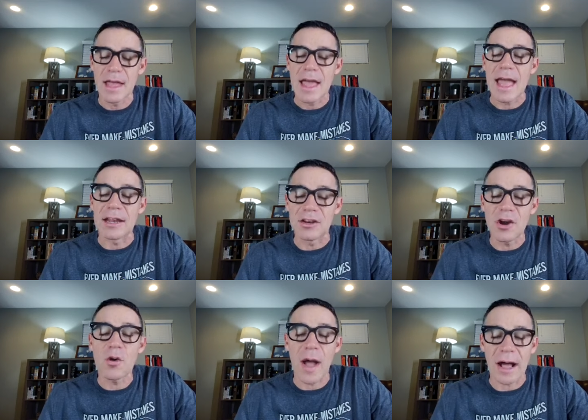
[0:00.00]
and
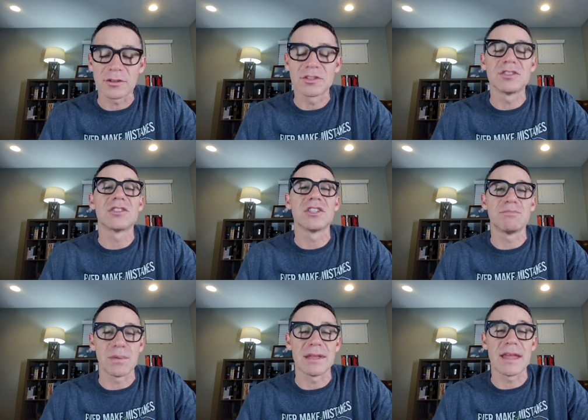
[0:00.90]
no houses
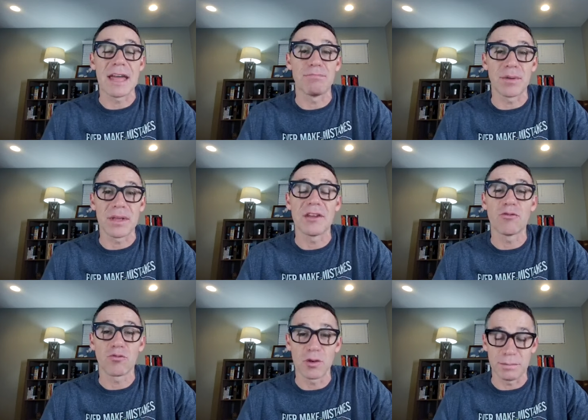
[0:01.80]
had been
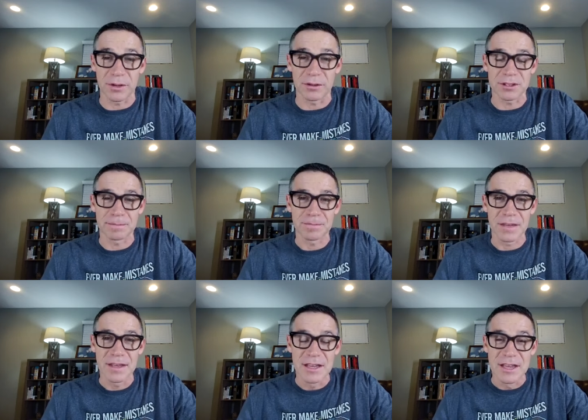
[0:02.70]
rebuilt."
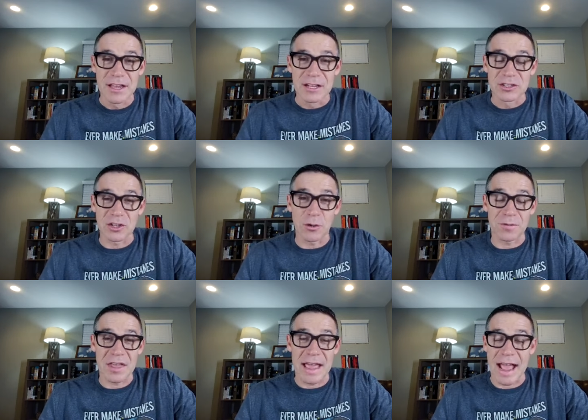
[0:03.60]
So
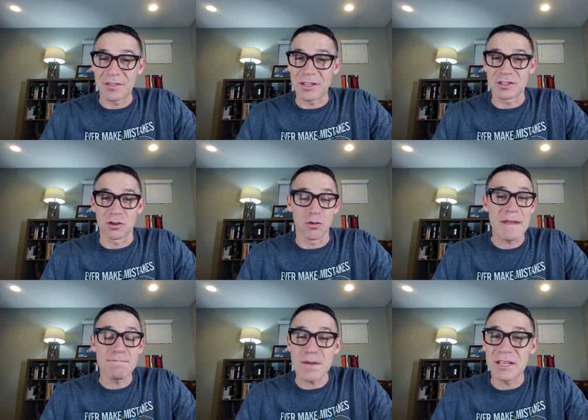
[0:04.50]
they had this
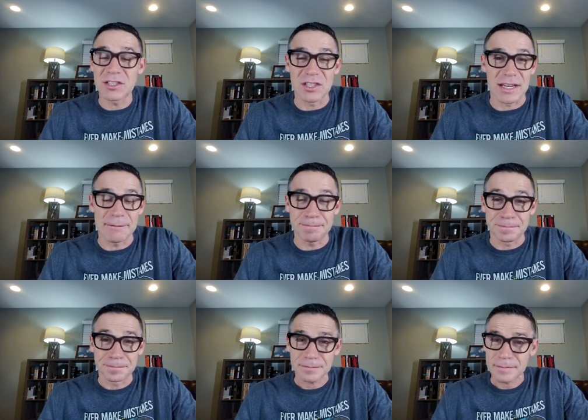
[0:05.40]
great big city,
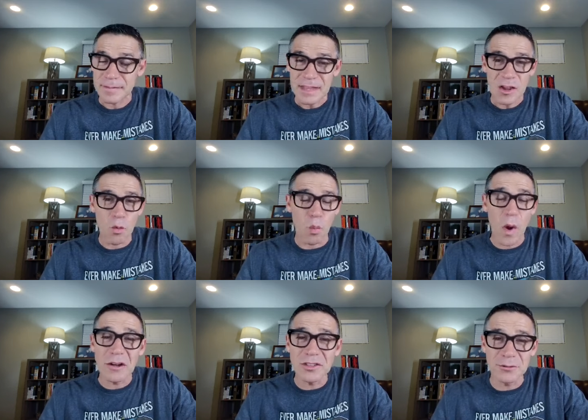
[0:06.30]

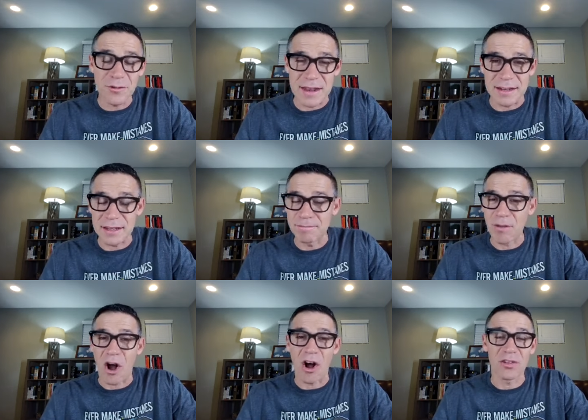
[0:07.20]
well defended,
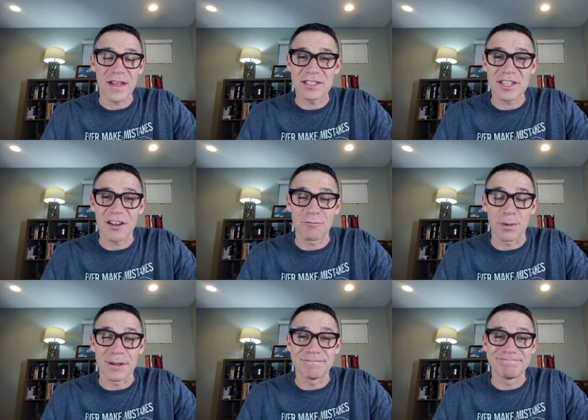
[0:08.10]
all that stuff,
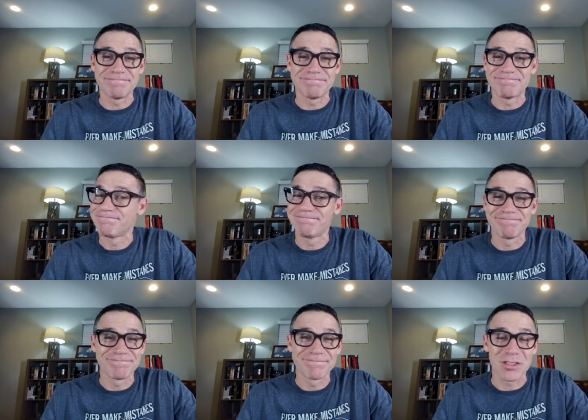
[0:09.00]
but
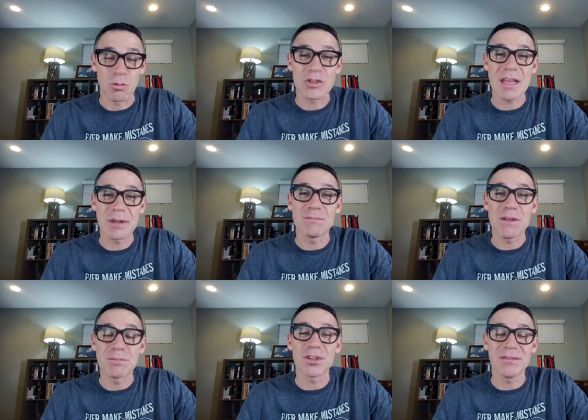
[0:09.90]
there weren't that many
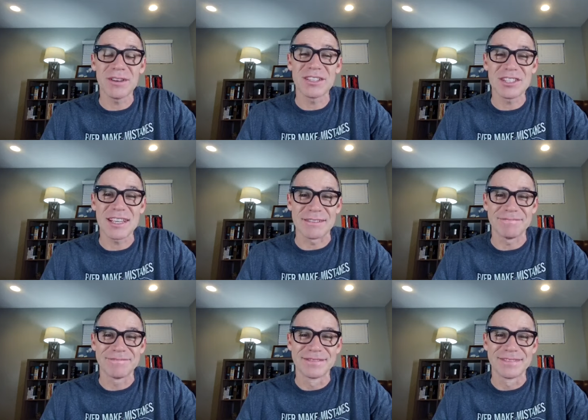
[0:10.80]
people living in the city.
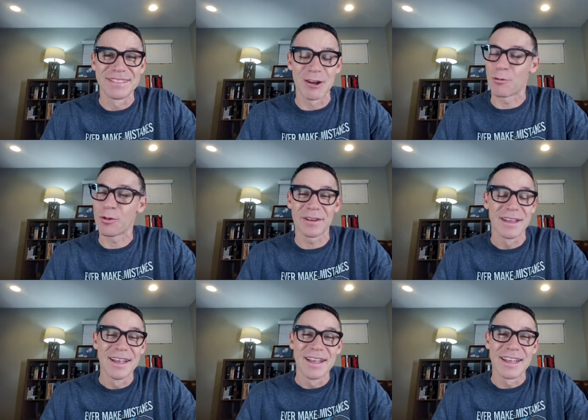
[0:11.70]

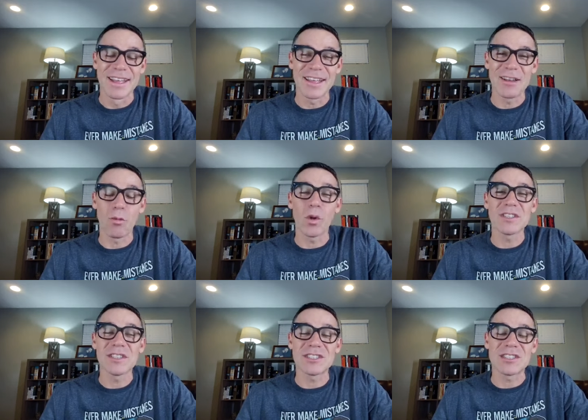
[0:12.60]
It
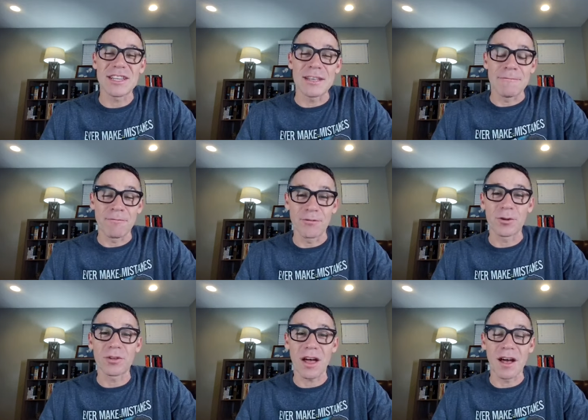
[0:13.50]
wasn't a city
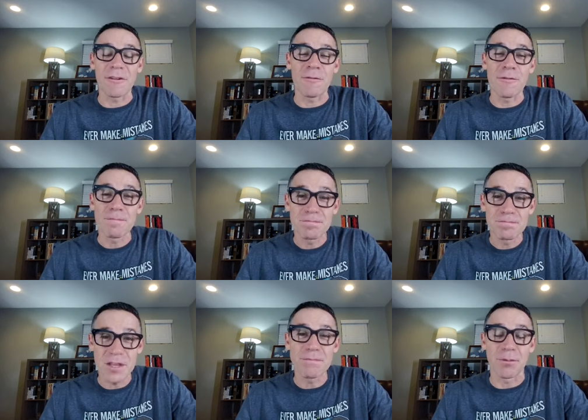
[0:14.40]
full of
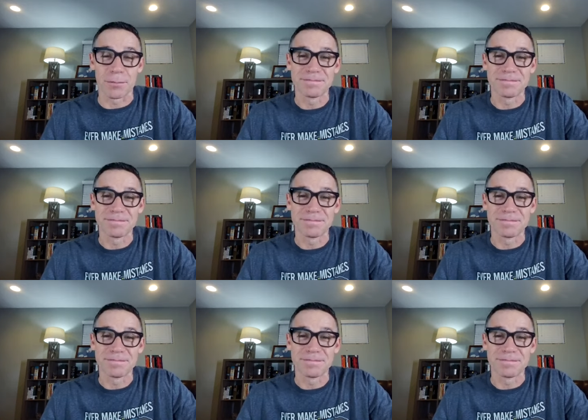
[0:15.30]
people.